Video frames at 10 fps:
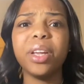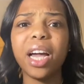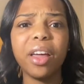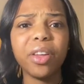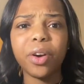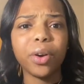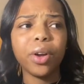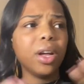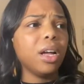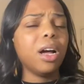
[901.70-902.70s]
other
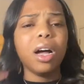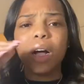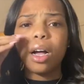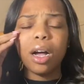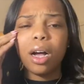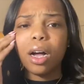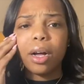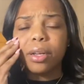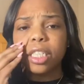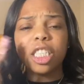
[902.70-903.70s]

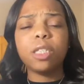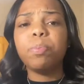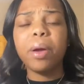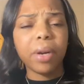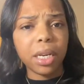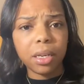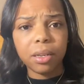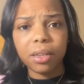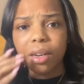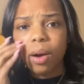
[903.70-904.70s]
spirit.
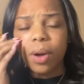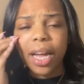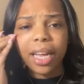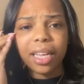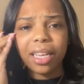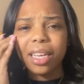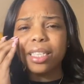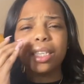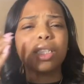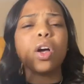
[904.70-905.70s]
Okay? It's
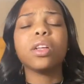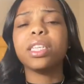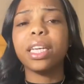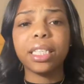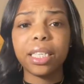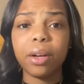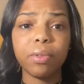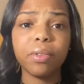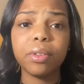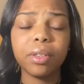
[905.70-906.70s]
exalting
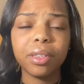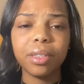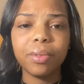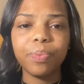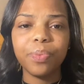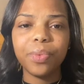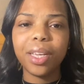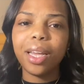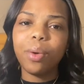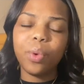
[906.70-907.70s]
itself.
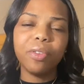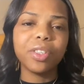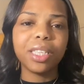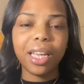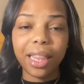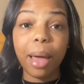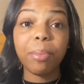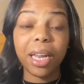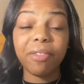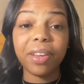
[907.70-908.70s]
And we were seeing that
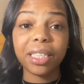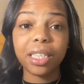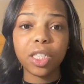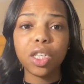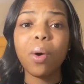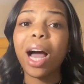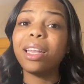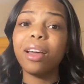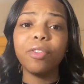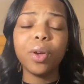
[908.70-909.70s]
manifested. So I
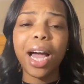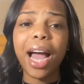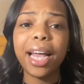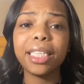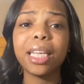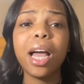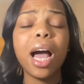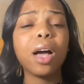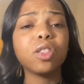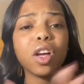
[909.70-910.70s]
love you guys.
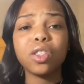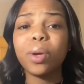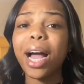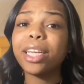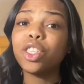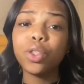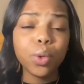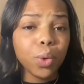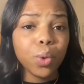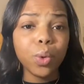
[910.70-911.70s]
I'll talk to you guys
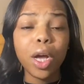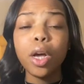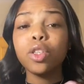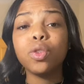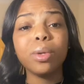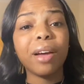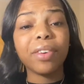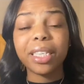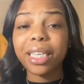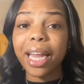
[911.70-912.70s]
soon. Do not
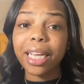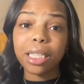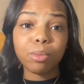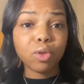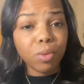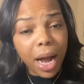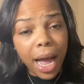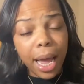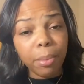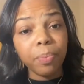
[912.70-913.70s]
forget to like and
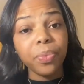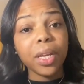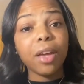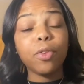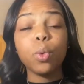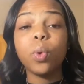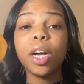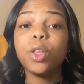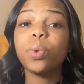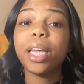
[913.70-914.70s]
subscribe. If you
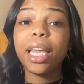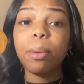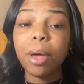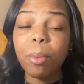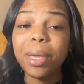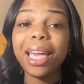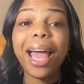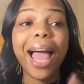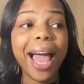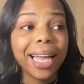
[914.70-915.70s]
want, you can email me
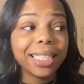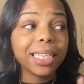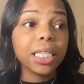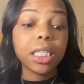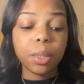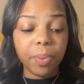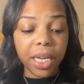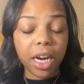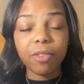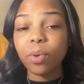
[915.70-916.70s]
at
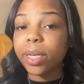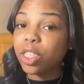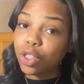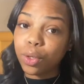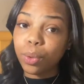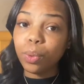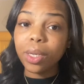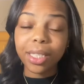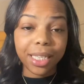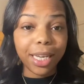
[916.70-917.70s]

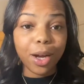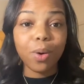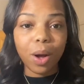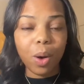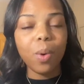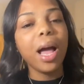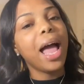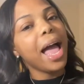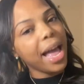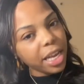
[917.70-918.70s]

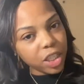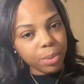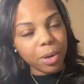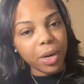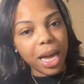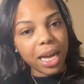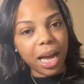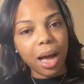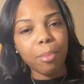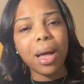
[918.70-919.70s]

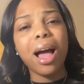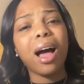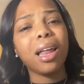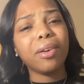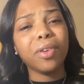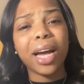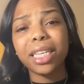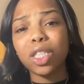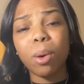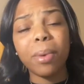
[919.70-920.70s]
speakhervoice2too@gmail.com. I love you guys
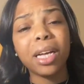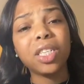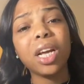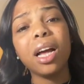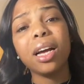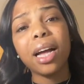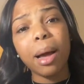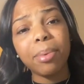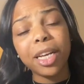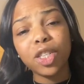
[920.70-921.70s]
so much. God
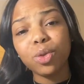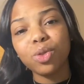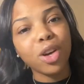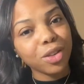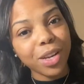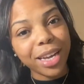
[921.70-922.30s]
bless you. Talk to you guys